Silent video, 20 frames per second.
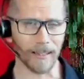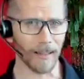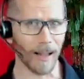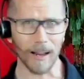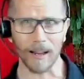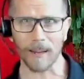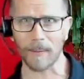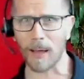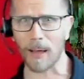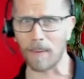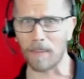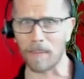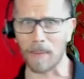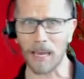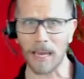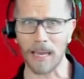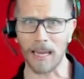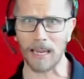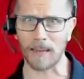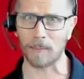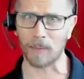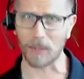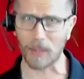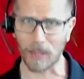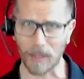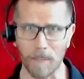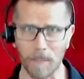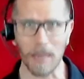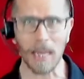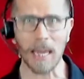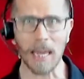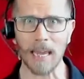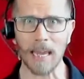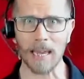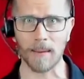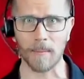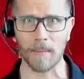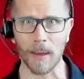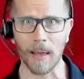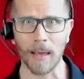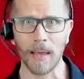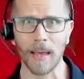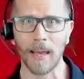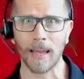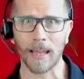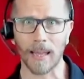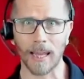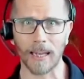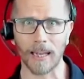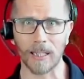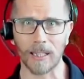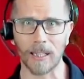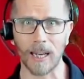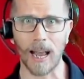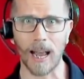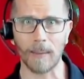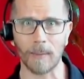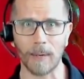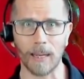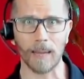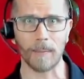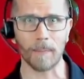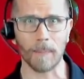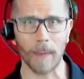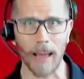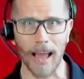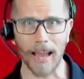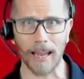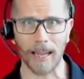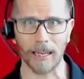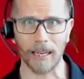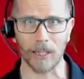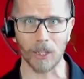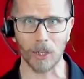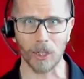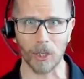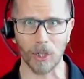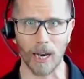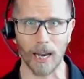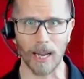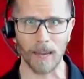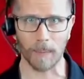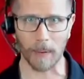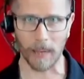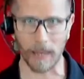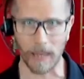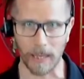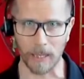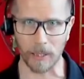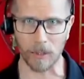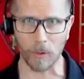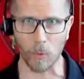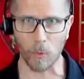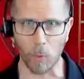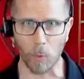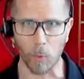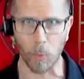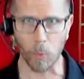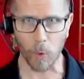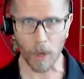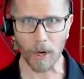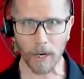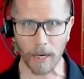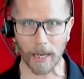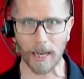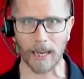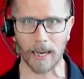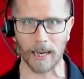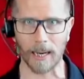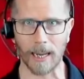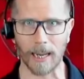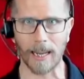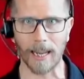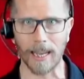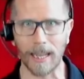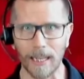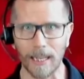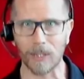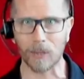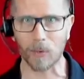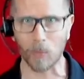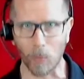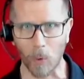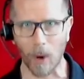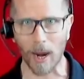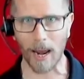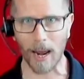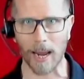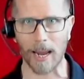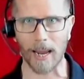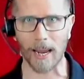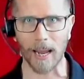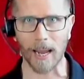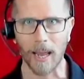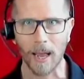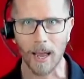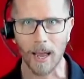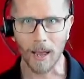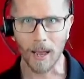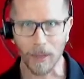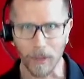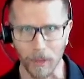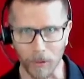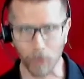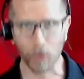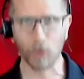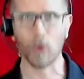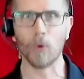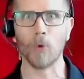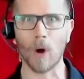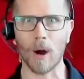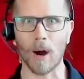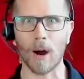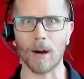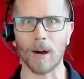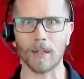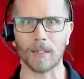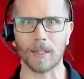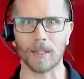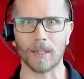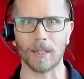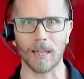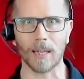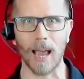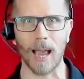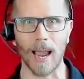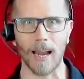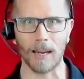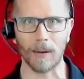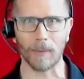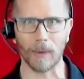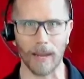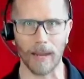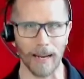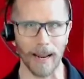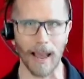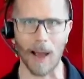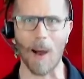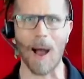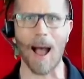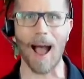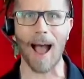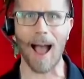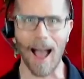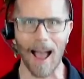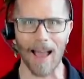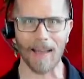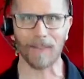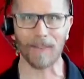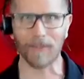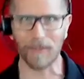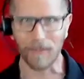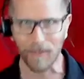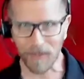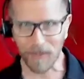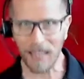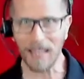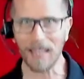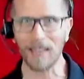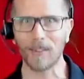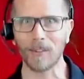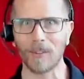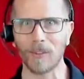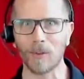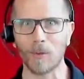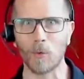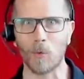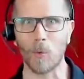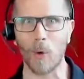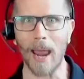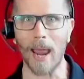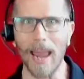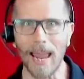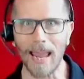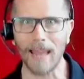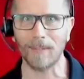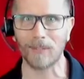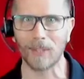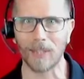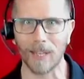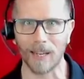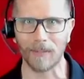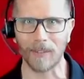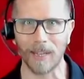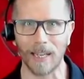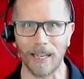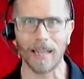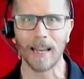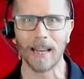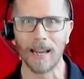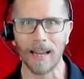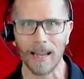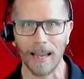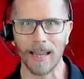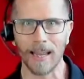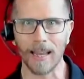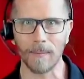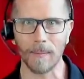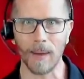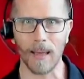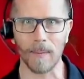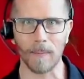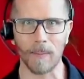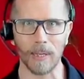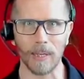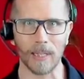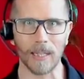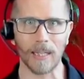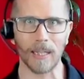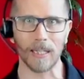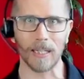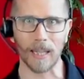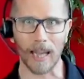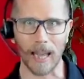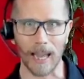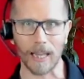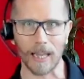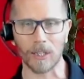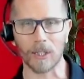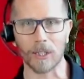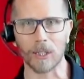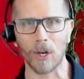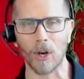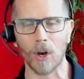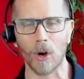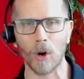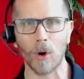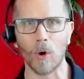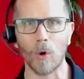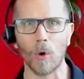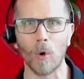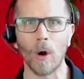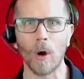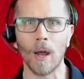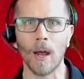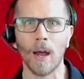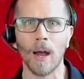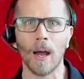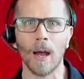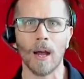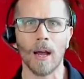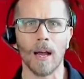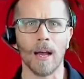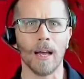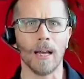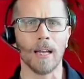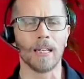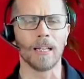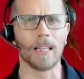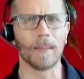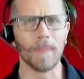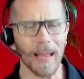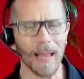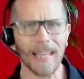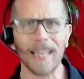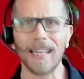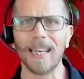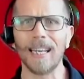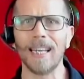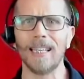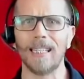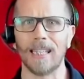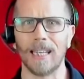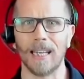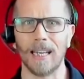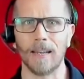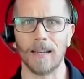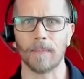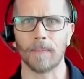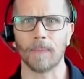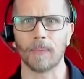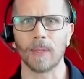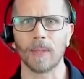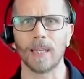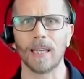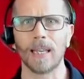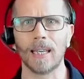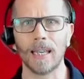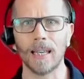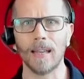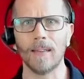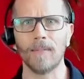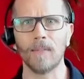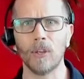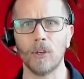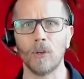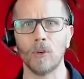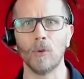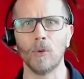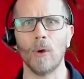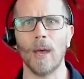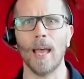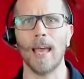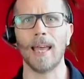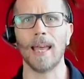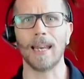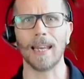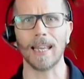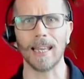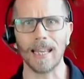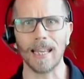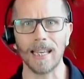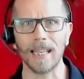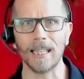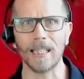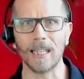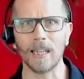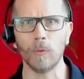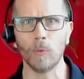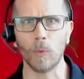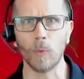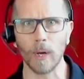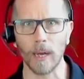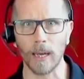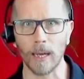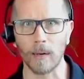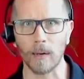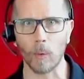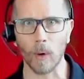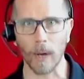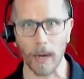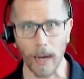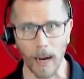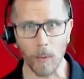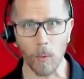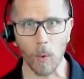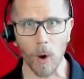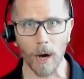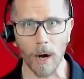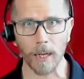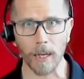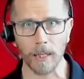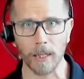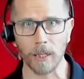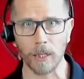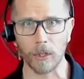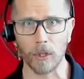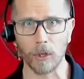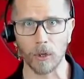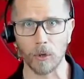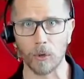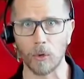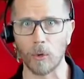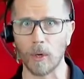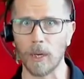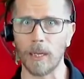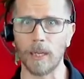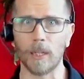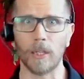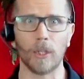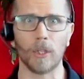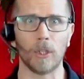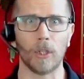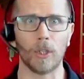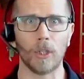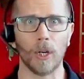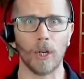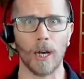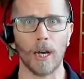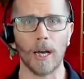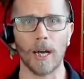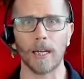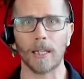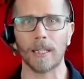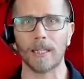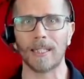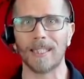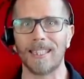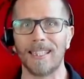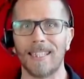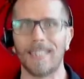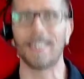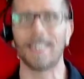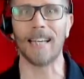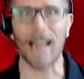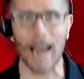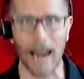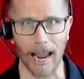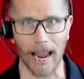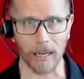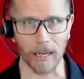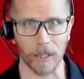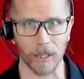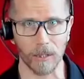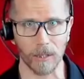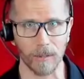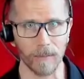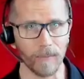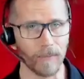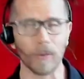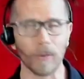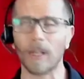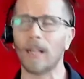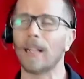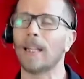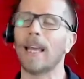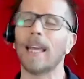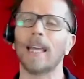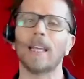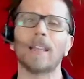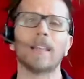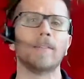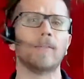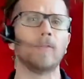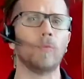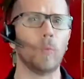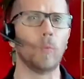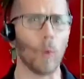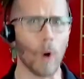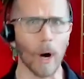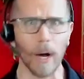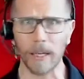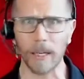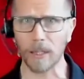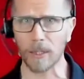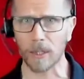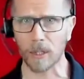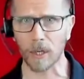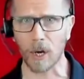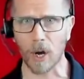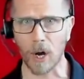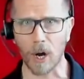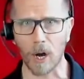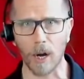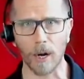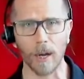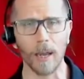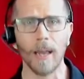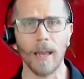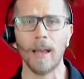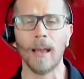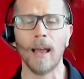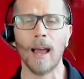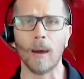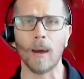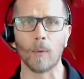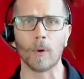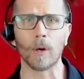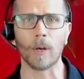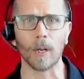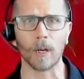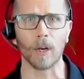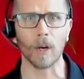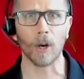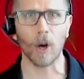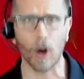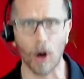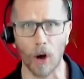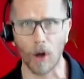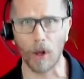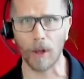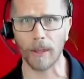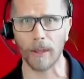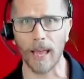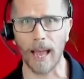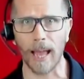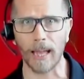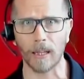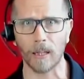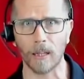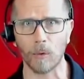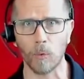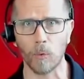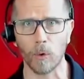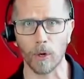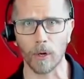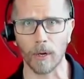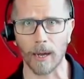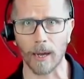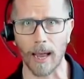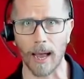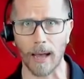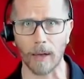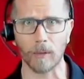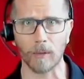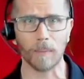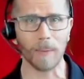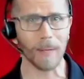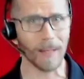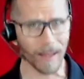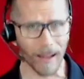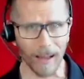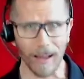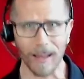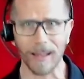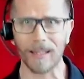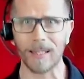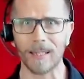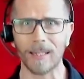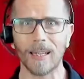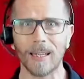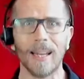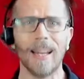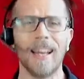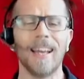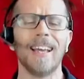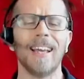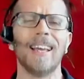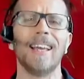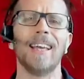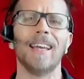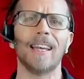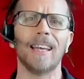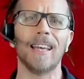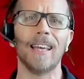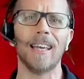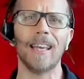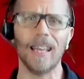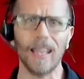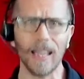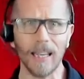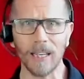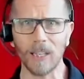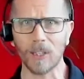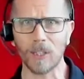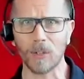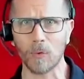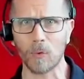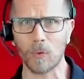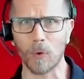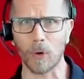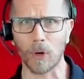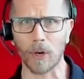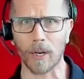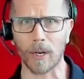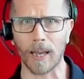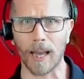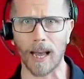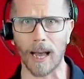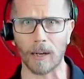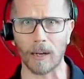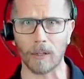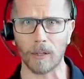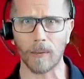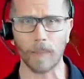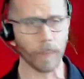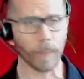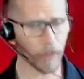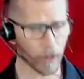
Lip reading: Talk about memes. The meme that it's time to get back into shape is working its way through our society right now. I feel the waves of it in my business, and so to make it easy, to give you an easy win, what I wanted to do is just dance for the length of one song, and we're going to call that the workout because it is a workout.